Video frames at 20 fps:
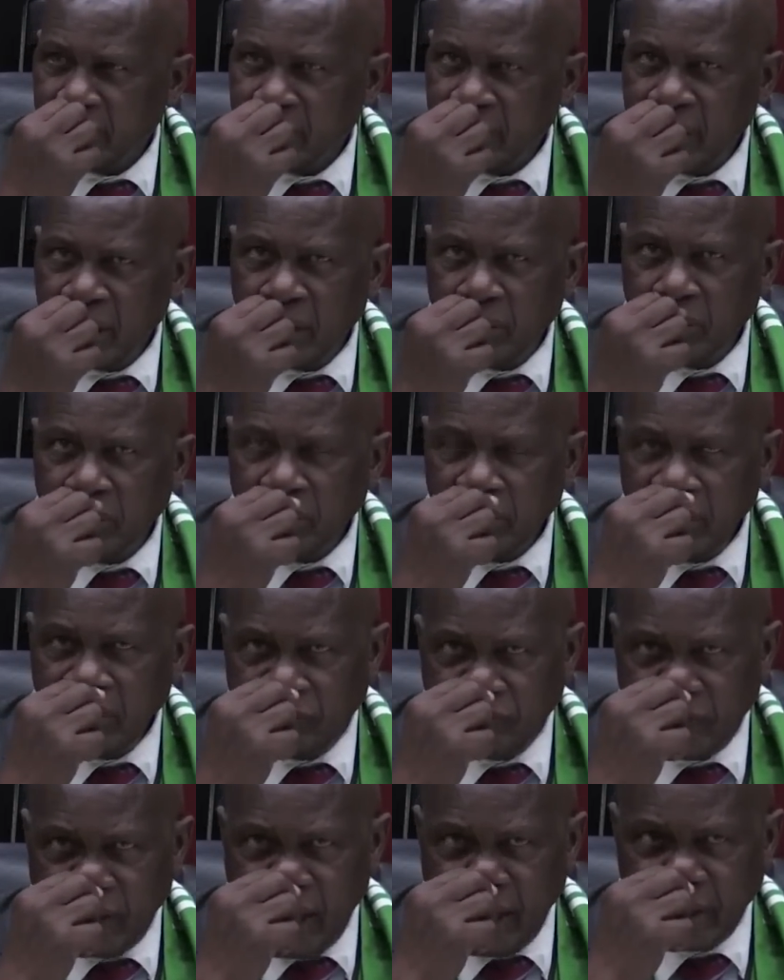Now,
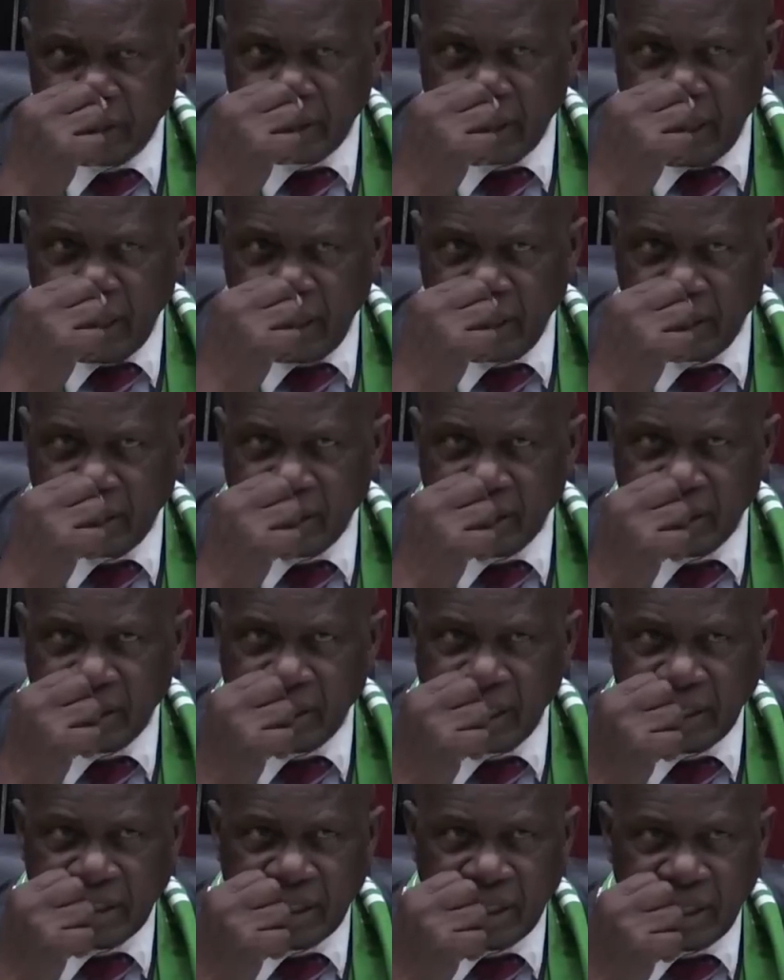if there is anything
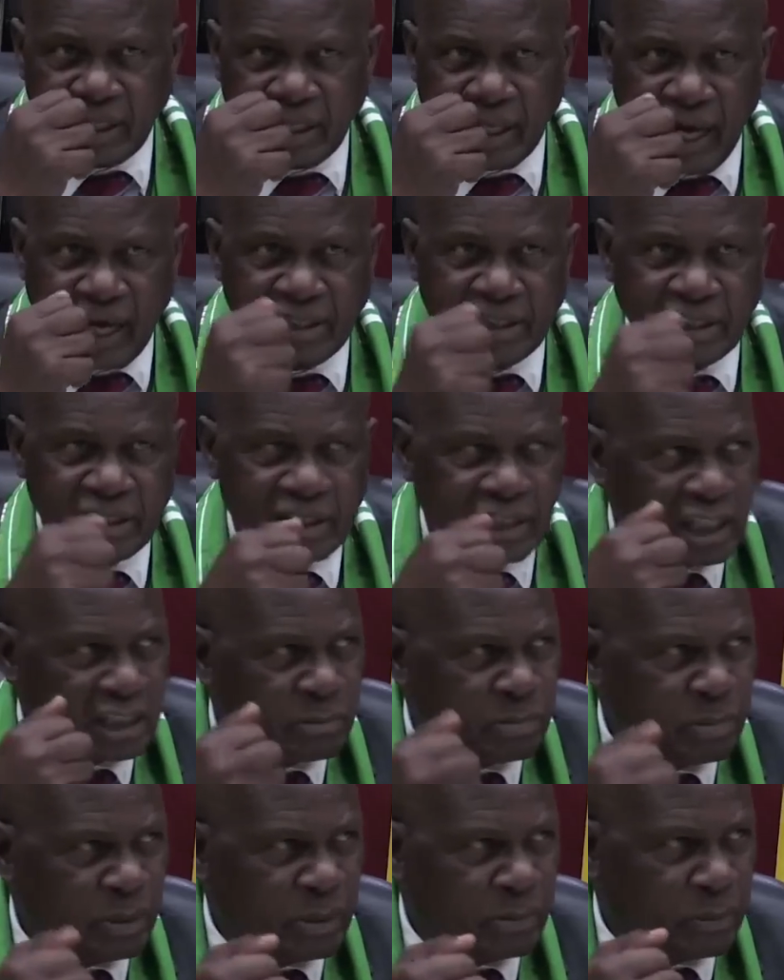that can
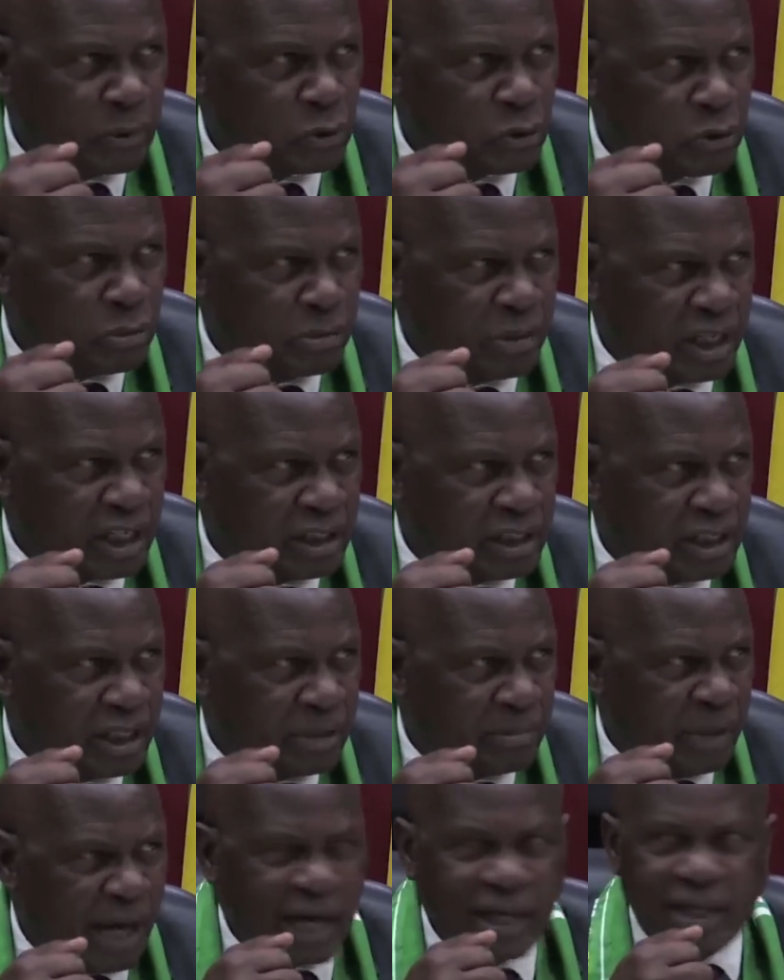agitate people to make
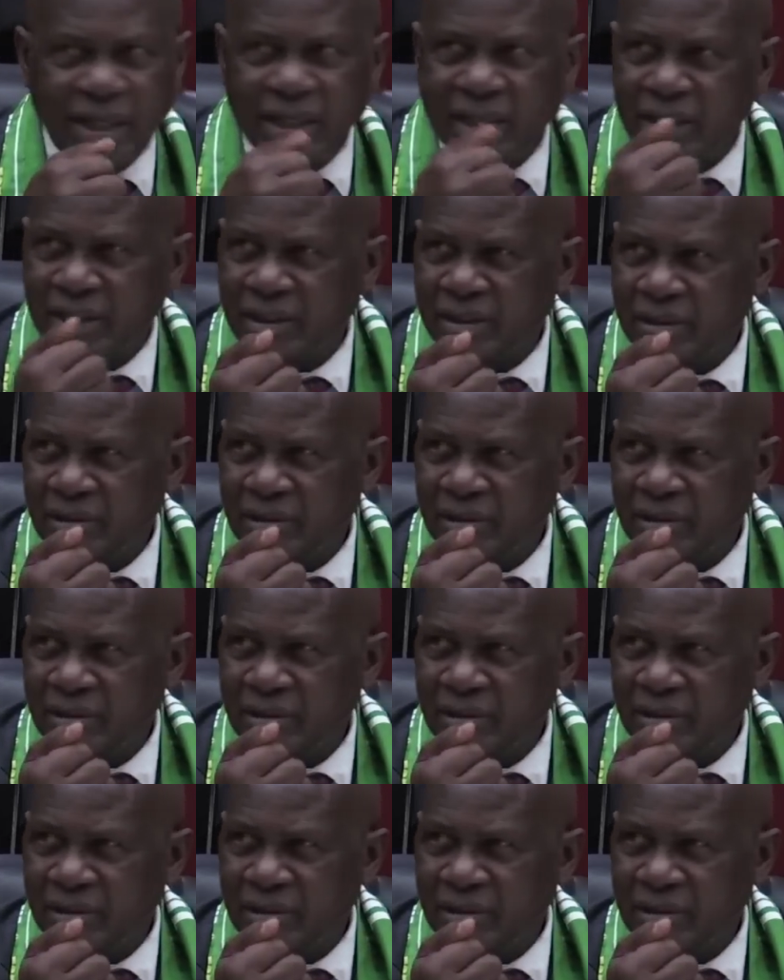them angry,